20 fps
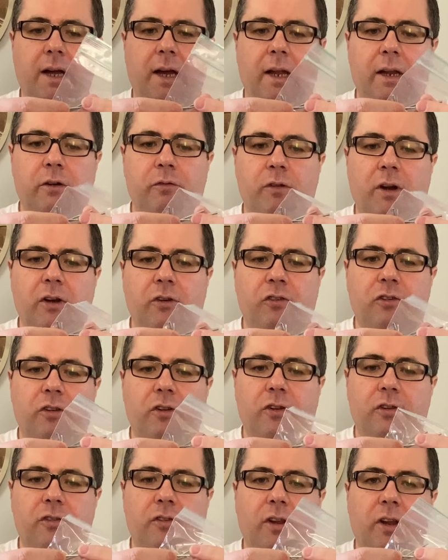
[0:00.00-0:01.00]
Allen
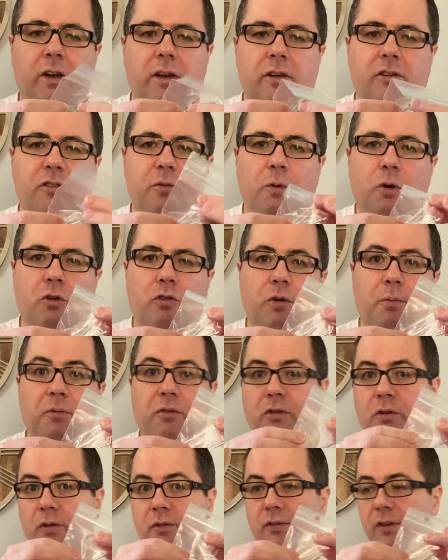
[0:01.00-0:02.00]
wrenches and small grub
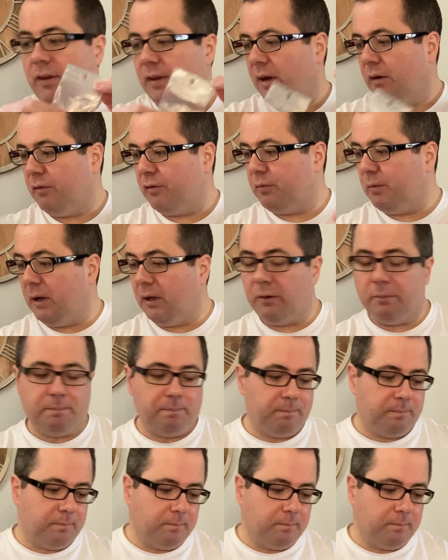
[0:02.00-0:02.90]
screws in there as well.